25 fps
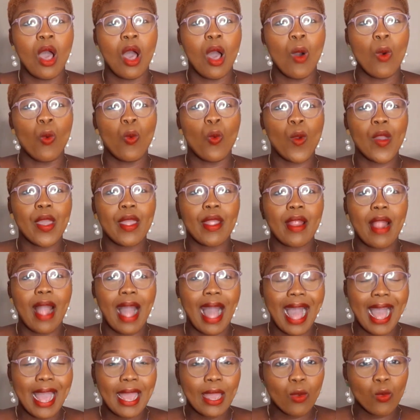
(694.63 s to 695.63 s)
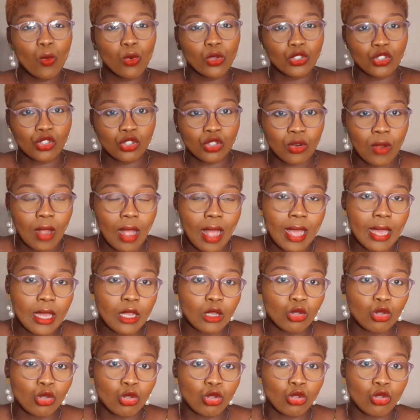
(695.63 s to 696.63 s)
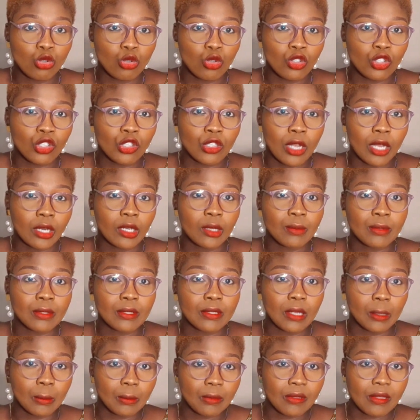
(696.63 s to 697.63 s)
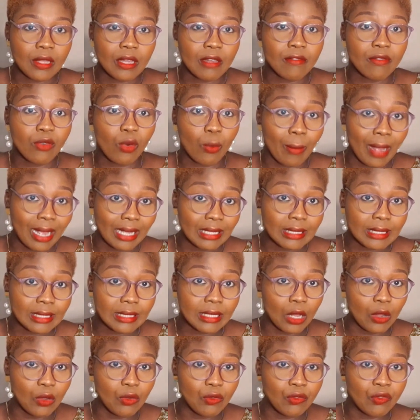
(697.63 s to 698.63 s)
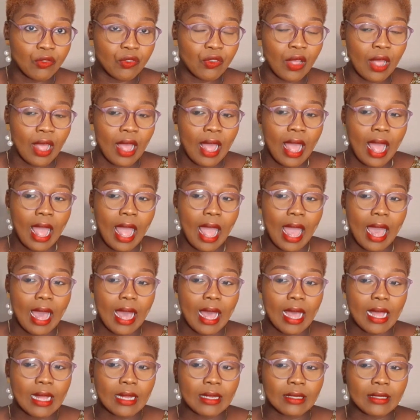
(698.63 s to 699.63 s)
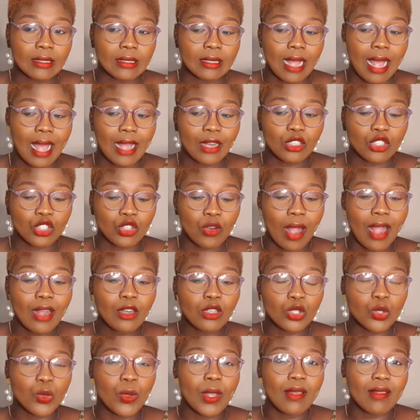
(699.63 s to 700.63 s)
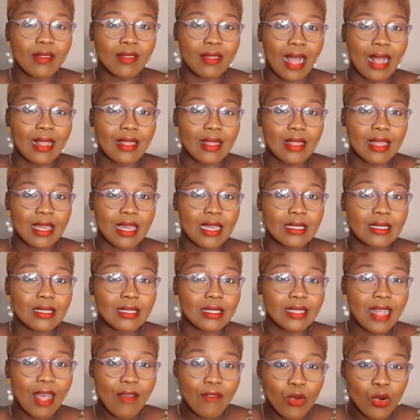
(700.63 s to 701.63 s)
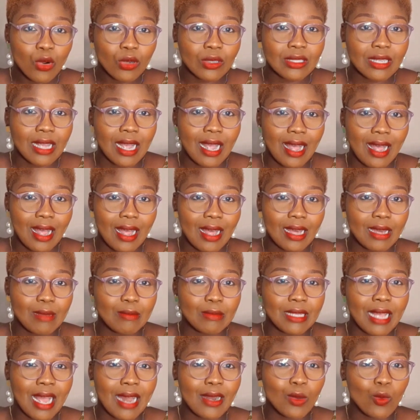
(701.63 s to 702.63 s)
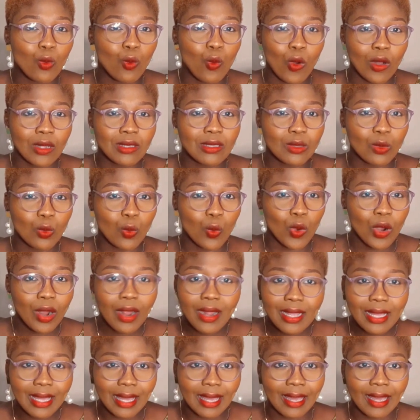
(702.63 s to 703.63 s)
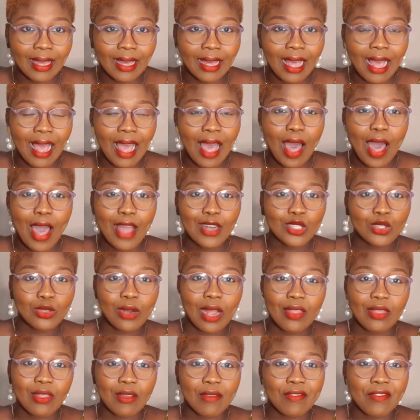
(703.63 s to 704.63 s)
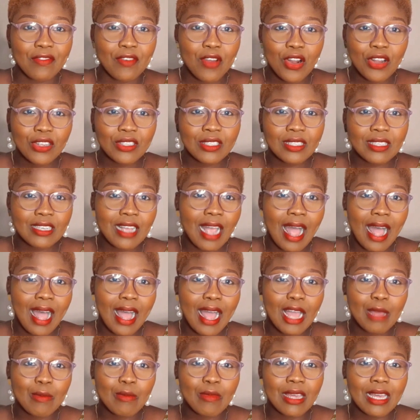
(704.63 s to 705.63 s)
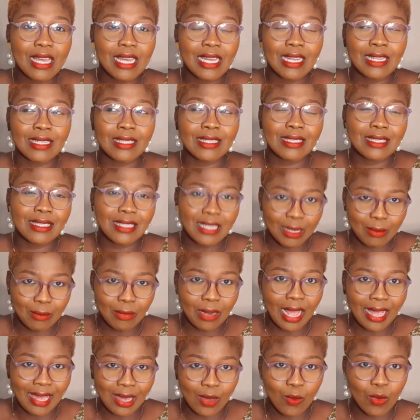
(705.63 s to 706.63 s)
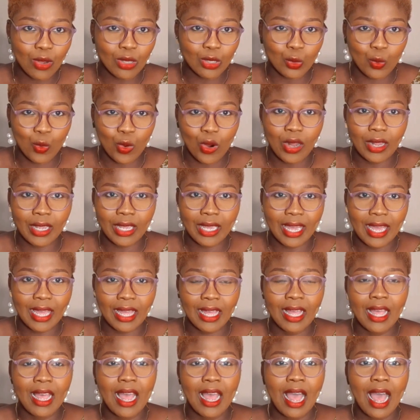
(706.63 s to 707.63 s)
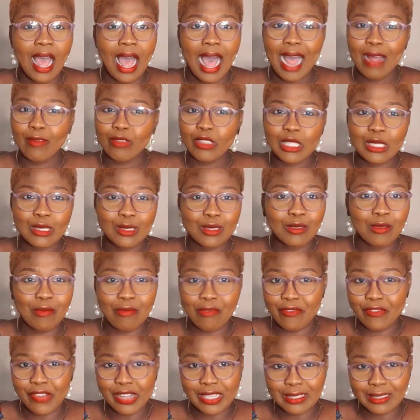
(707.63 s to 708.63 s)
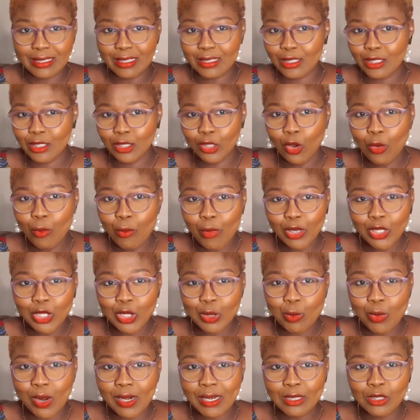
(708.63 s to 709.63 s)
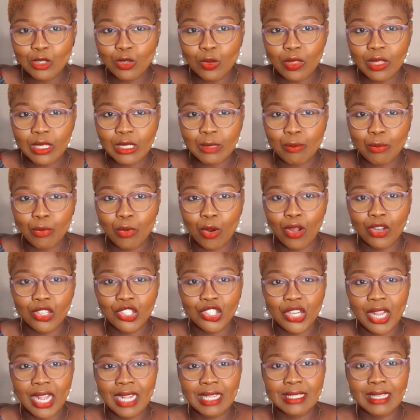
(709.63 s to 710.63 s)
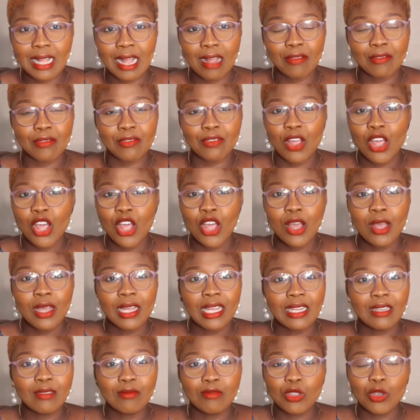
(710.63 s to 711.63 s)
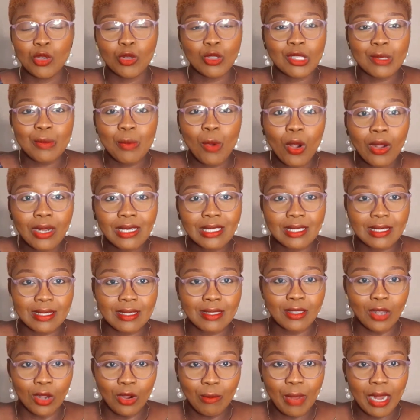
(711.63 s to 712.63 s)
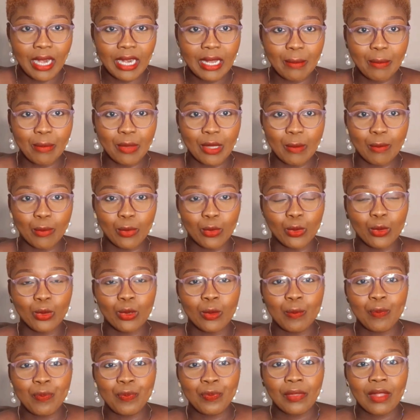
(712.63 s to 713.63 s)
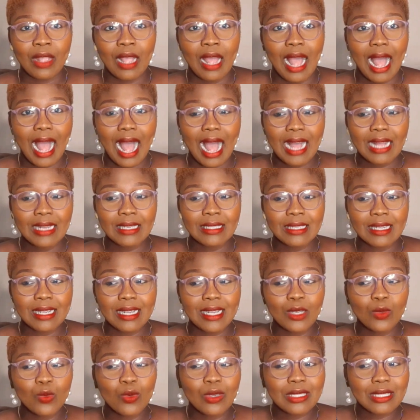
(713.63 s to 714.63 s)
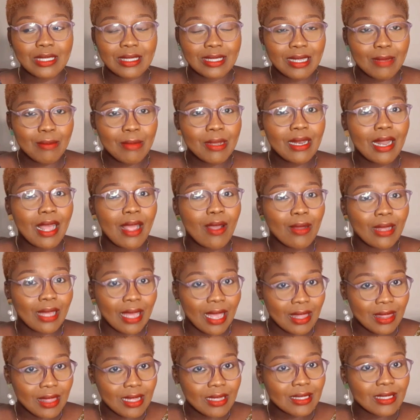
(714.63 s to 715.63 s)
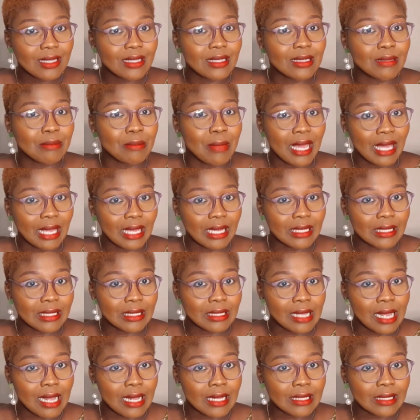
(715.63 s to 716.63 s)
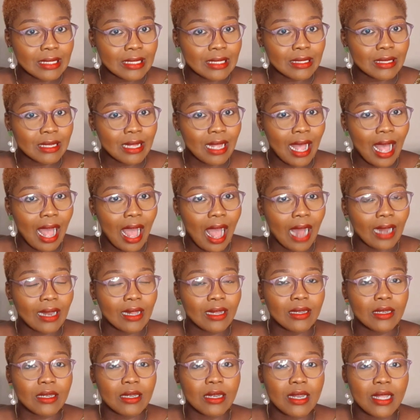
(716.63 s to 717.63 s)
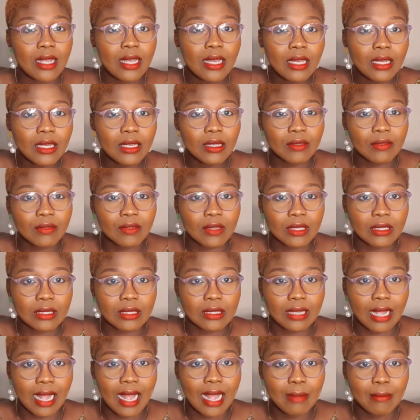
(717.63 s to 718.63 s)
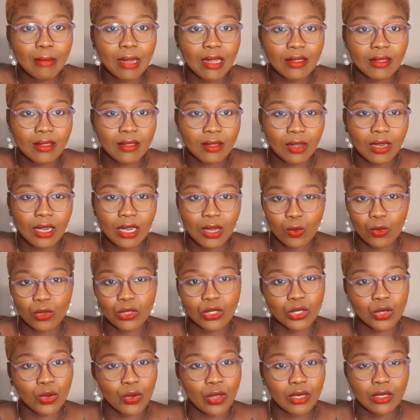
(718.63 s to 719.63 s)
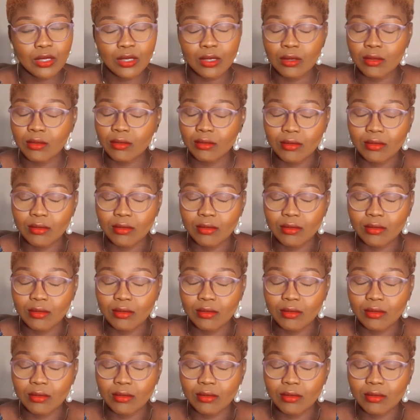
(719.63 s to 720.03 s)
where I was trying to start up something for myself. And I tried doing that thing several times and it wasn't working. I tried the first time, it seemed like it was working. I've invested so much money into this project. I've spoken to so many people, and it was seeming like, okay, this is making sense. At the nick of the time I thought it was going to,